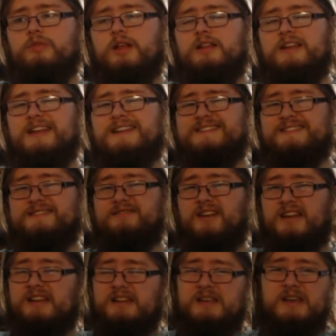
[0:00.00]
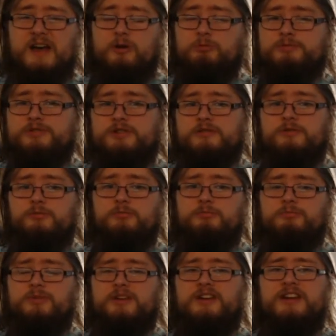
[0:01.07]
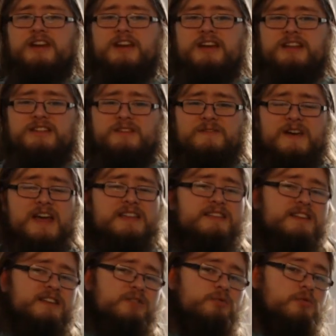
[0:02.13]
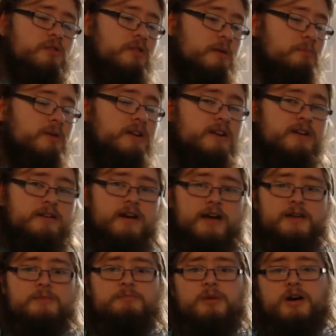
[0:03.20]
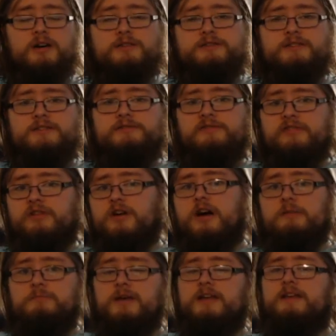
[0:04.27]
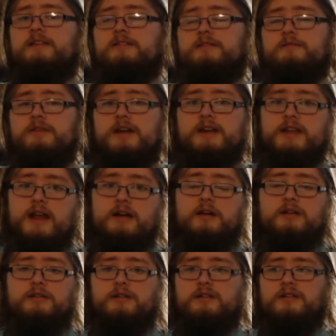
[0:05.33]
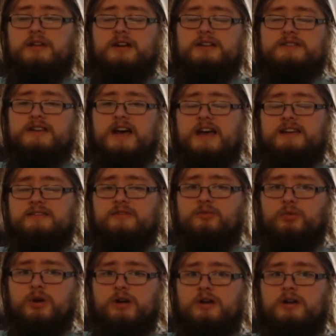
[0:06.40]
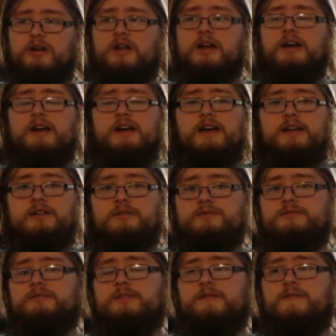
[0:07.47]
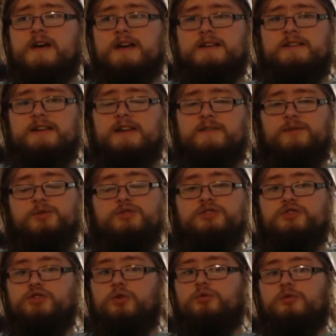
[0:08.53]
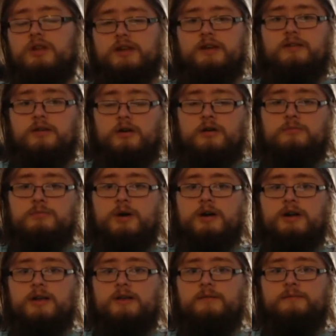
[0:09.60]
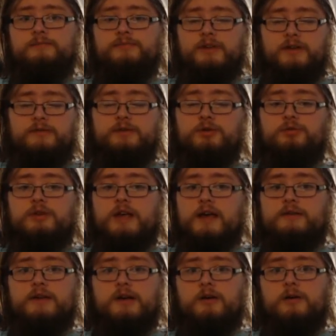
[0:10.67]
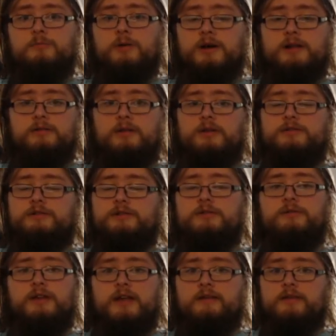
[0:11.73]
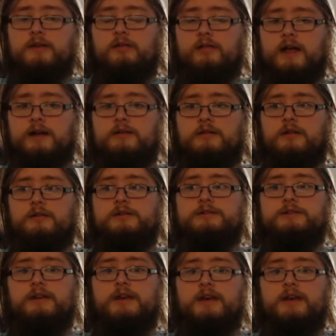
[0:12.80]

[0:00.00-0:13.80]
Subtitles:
It slightly helps you, but the fact that you are limited in item boxes for not picking the right character is kind of weird. And also the fact that if you just don't like a cart body, like if you don't like how that cart body looks, or you don't like how that glider looks,